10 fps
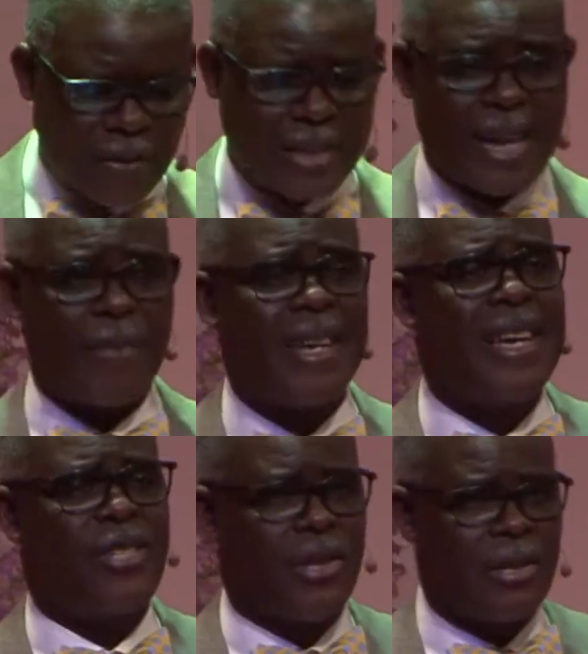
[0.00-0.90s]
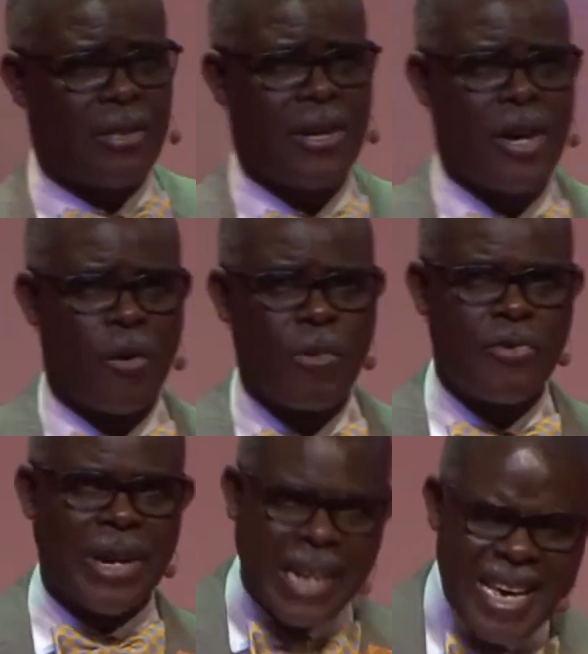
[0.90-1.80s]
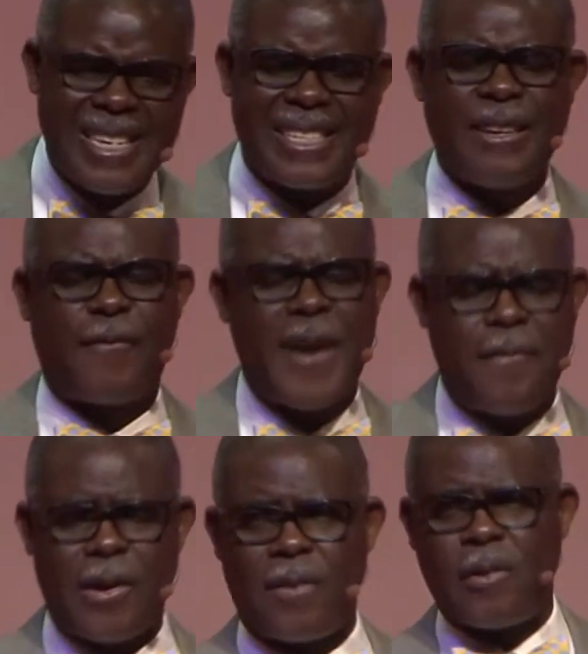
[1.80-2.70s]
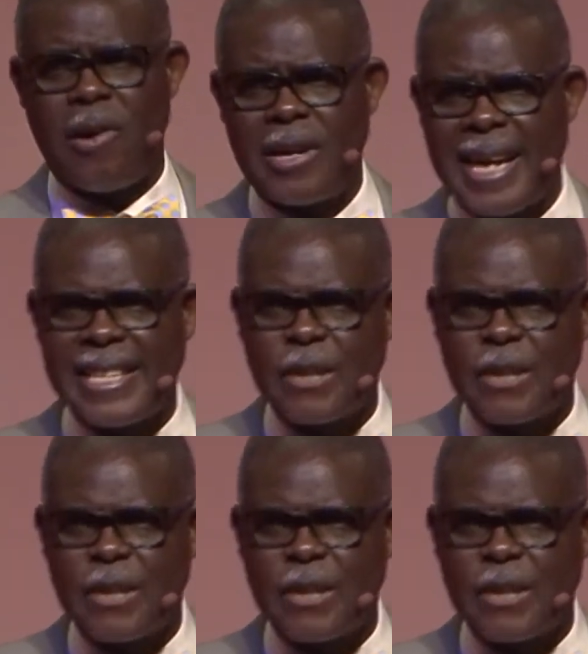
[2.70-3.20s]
determination, will release the favor of God and the